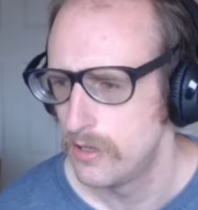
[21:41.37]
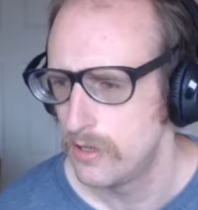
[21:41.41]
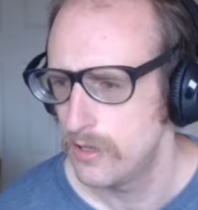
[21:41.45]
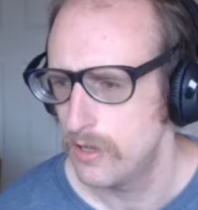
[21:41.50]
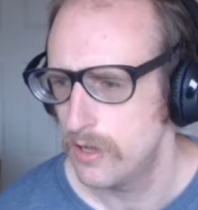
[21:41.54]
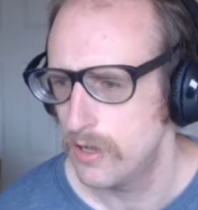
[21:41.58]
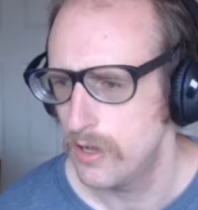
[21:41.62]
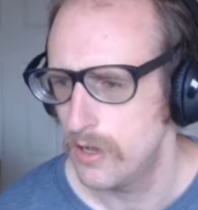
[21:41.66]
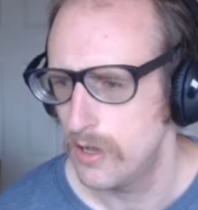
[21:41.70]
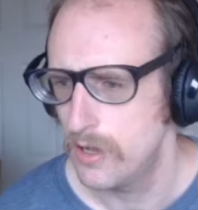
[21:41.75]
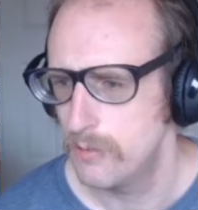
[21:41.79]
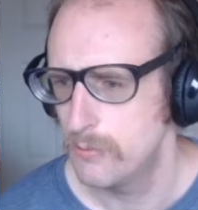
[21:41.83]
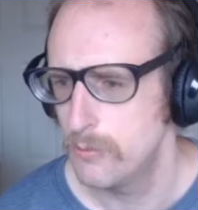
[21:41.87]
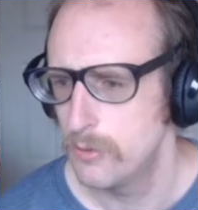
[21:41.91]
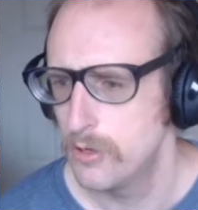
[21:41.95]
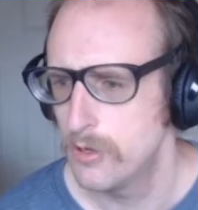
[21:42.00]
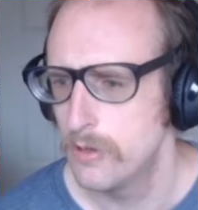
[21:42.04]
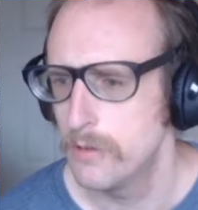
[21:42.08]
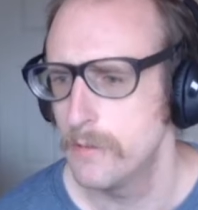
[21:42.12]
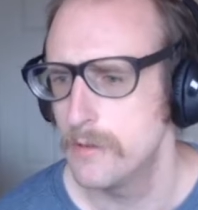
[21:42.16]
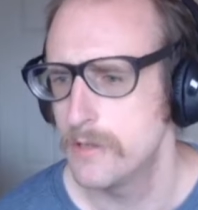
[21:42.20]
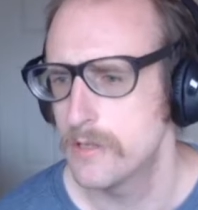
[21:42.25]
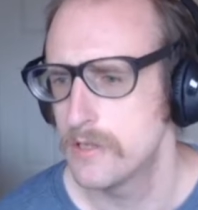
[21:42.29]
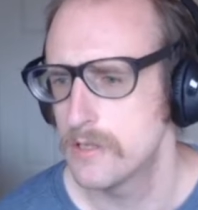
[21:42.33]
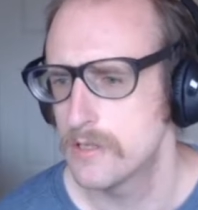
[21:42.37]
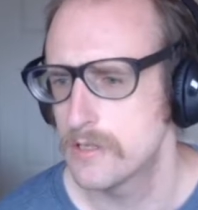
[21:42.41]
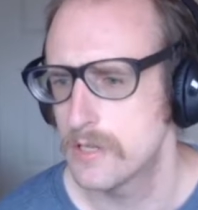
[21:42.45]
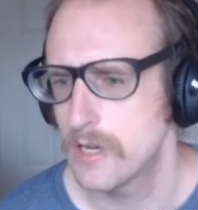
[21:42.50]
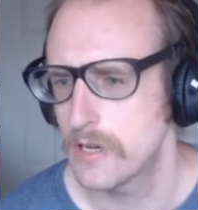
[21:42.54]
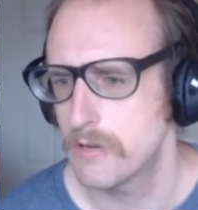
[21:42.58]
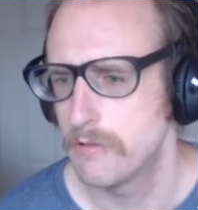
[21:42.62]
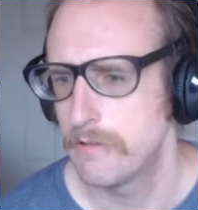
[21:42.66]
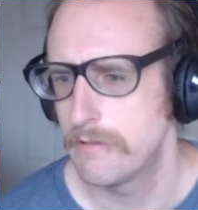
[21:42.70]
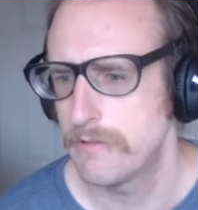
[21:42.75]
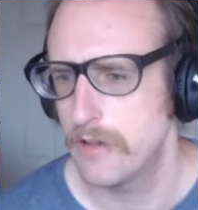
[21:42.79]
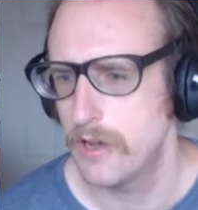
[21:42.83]
Well, it looks
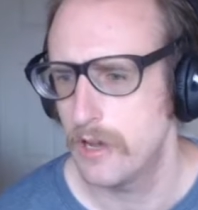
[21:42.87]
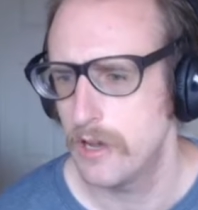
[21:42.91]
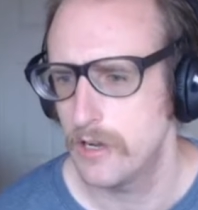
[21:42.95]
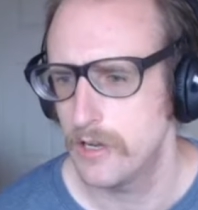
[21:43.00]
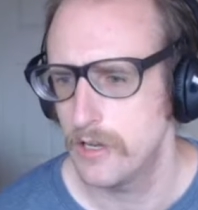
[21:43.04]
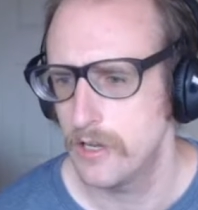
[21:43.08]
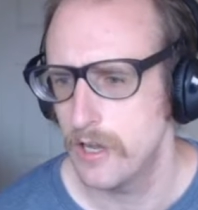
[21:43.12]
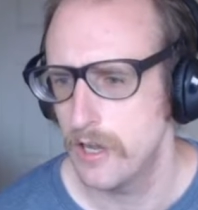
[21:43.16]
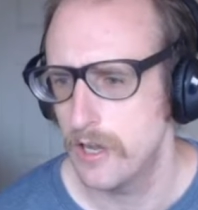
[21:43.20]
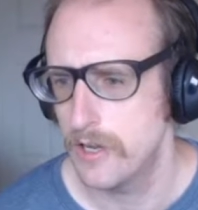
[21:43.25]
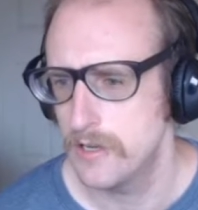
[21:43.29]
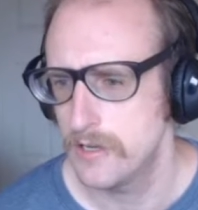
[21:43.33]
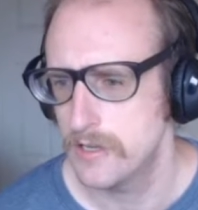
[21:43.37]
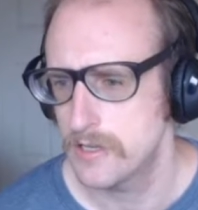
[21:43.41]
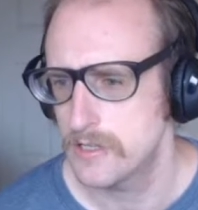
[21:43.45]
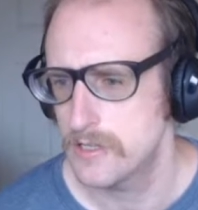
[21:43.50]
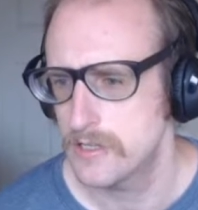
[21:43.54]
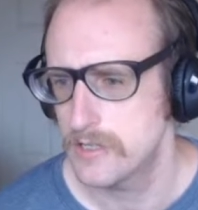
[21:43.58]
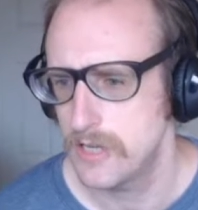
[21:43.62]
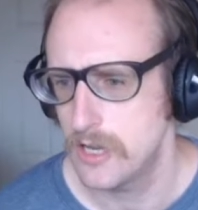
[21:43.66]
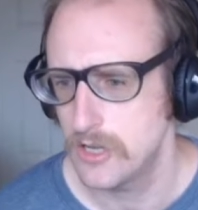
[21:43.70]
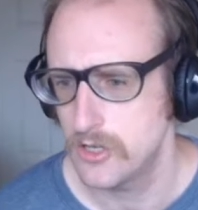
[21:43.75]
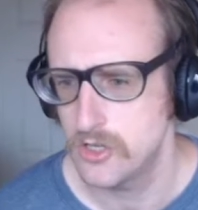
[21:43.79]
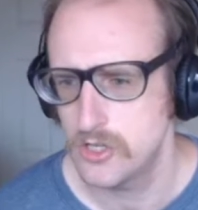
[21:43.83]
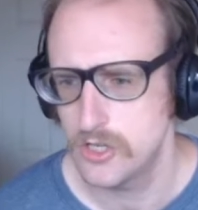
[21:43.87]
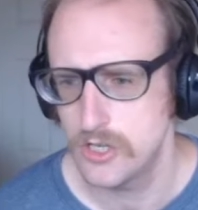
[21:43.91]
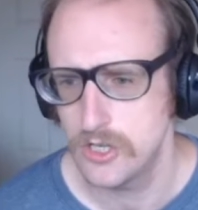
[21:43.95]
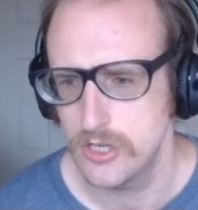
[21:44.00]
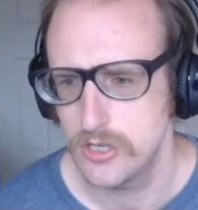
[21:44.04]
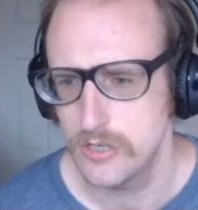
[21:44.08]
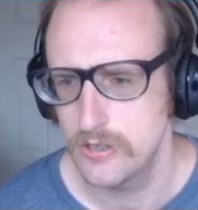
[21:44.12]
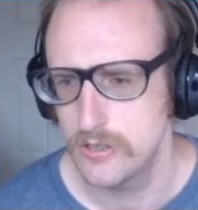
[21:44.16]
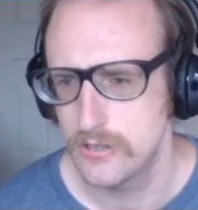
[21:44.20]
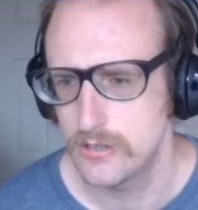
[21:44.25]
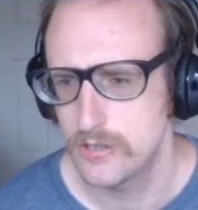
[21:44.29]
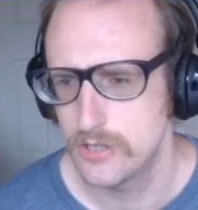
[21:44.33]
like we've got an
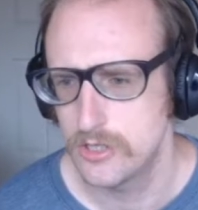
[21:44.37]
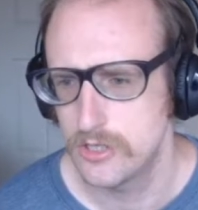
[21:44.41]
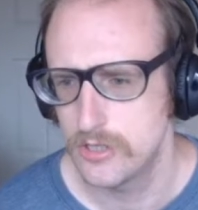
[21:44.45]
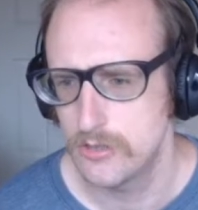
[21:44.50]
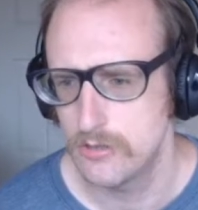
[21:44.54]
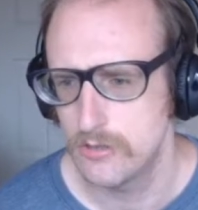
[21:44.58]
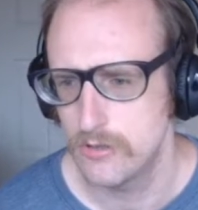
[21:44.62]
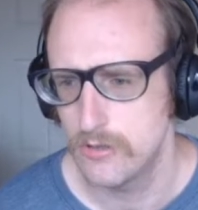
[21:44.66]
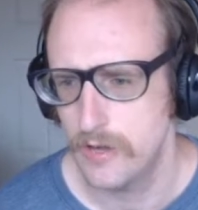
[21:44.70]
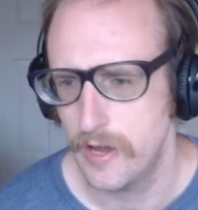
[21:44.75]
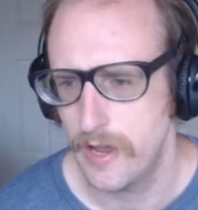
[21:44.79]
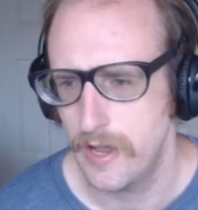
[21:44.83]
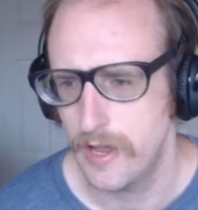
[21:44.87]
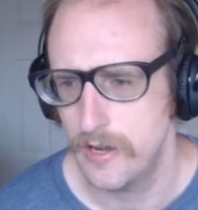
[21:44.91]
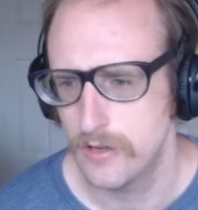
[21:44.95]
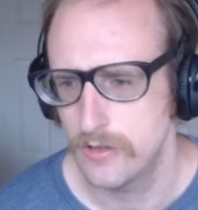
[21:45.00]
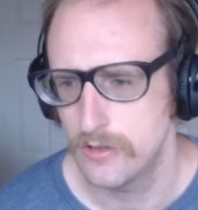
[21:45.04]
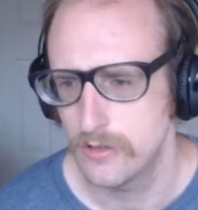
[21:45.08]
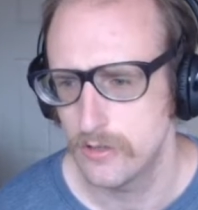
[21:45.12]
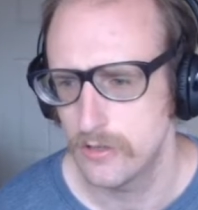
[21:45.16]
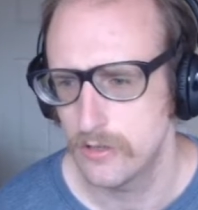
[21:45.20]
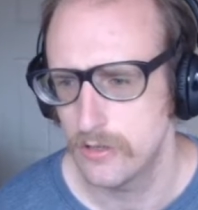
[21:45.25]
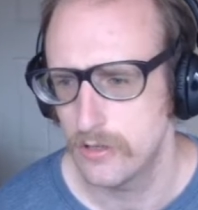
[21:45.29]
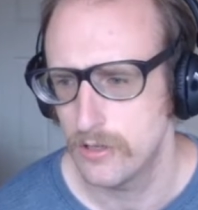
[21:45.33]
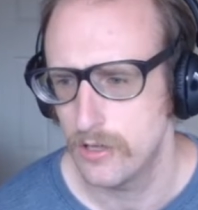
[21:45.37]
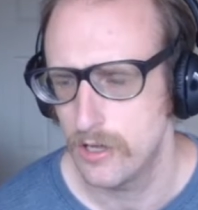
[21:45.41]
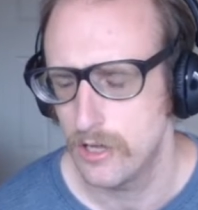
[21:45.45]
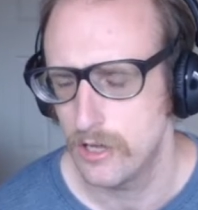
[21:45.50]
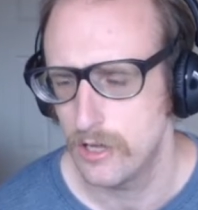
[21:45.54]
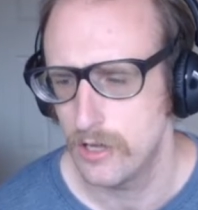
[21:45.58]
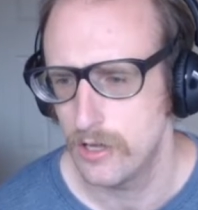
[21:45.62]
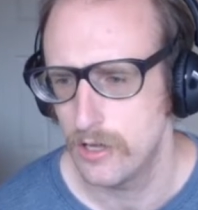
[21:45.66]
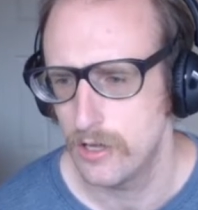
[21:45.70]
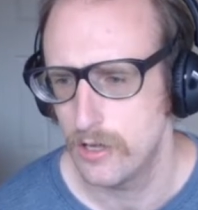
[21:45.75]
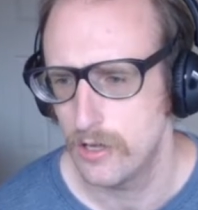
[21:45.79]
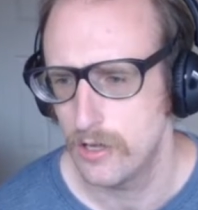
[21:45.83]
extension to handle
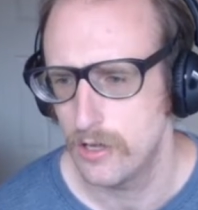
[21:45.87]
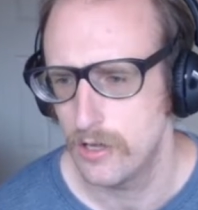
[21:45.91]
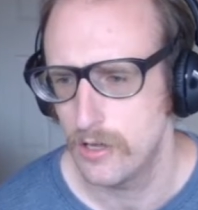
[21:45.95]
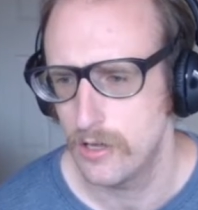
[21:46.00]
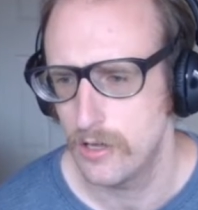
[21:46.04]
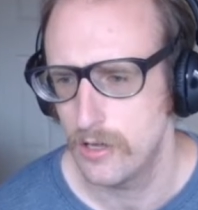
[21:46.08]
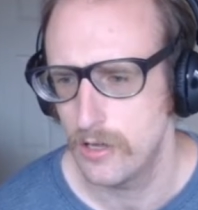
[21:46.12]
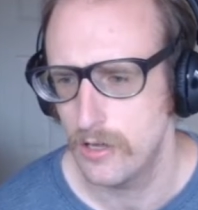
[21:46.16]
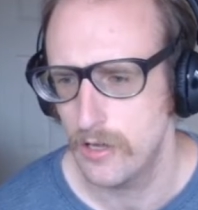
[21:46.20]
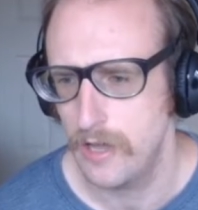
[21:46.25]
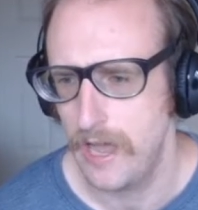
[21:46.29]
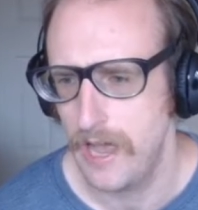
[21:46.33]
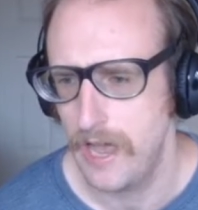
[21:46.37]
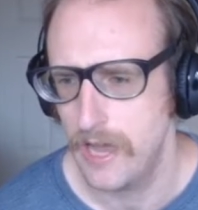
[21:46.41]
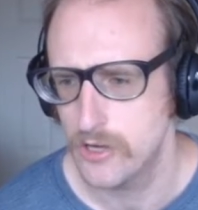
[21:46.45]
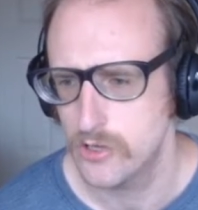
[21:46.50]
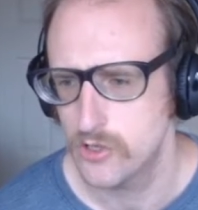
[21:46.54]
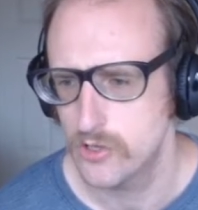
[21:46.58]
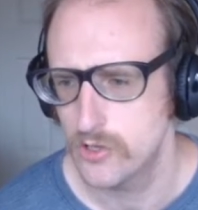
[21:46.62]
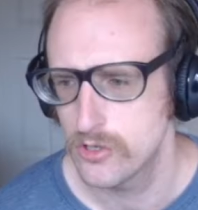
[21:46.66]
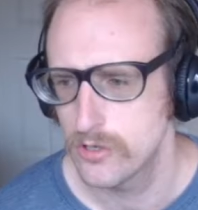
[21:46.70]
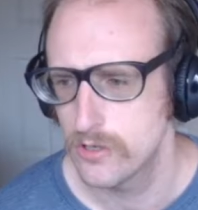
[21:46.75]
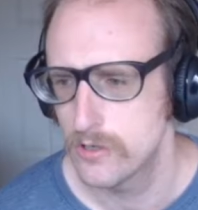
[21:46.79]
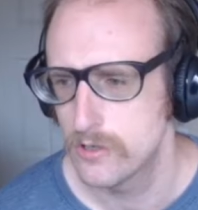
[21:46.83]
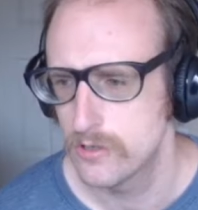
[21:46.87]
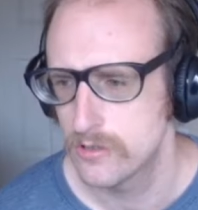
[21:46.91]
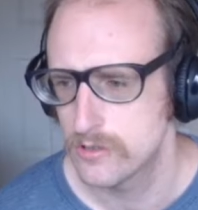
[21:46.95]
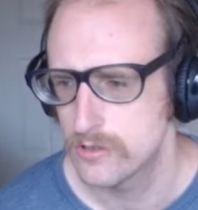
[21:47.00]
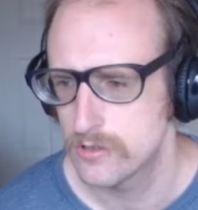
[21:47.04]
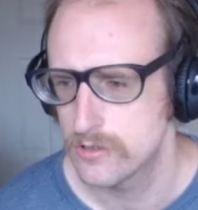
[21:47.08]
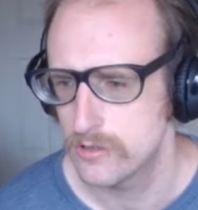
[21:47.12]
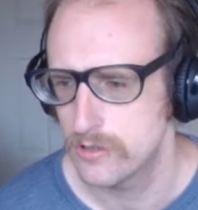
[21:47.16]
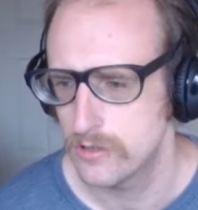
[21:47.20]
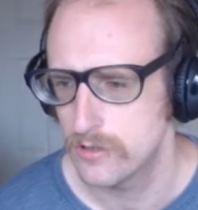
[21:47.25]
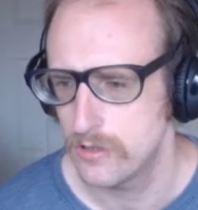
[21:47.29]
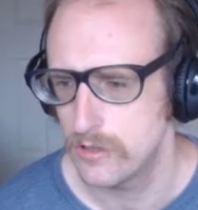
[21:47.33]
Azure,
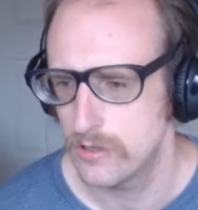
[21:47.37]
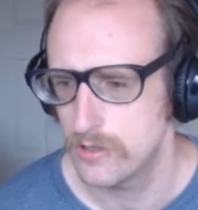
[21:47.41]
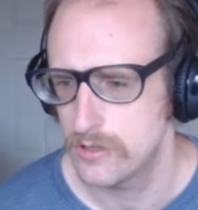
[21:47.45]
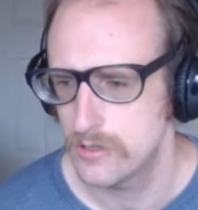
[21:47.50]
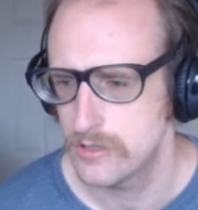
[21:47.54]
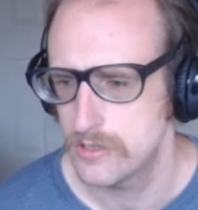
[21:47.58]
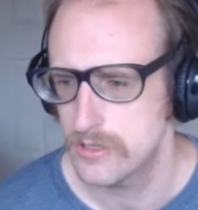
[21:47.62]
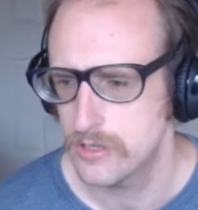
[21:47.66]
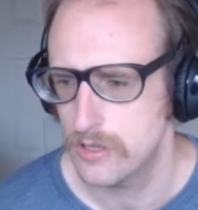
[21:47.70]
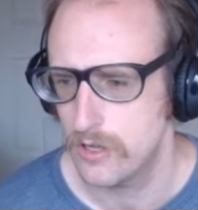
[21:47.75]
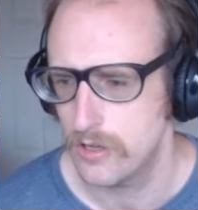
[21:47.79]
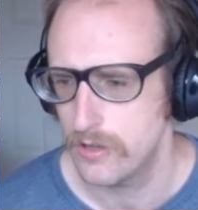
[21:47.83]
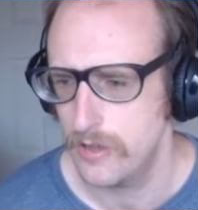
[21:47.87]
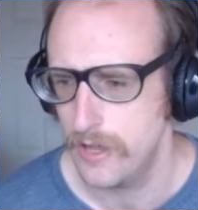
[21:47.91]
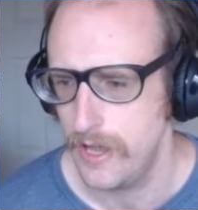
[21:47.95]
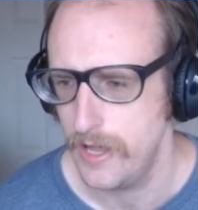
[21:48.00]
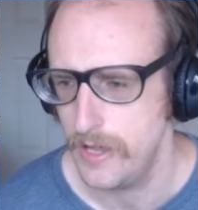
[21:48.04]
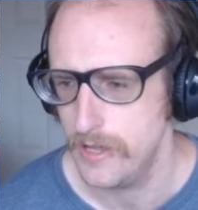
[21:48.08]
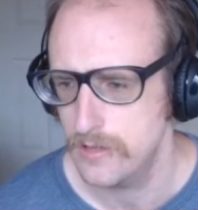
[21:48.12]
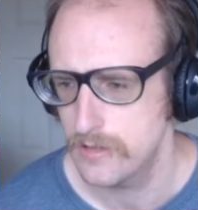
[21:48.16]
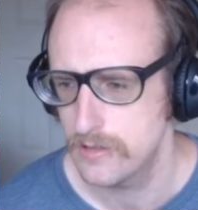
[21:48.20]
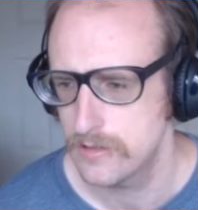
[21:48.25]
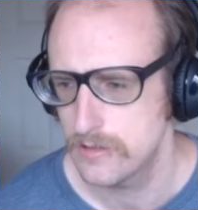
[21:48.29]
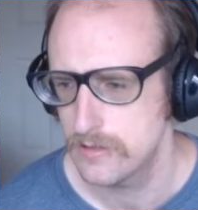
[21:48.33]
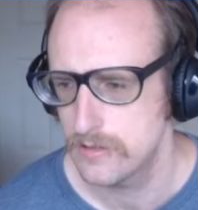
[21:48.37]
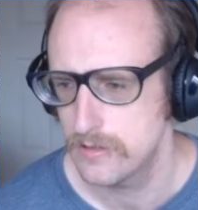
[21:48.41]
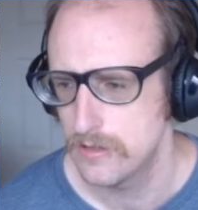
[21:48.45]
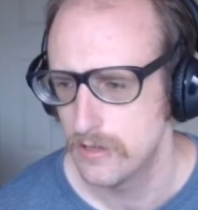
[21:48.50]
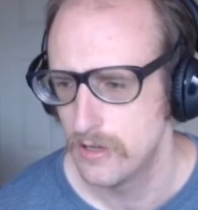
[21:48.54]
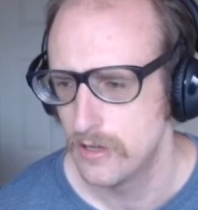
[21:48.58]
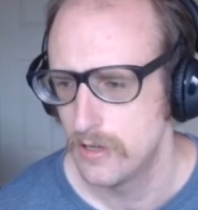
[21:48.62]
so I'll install that.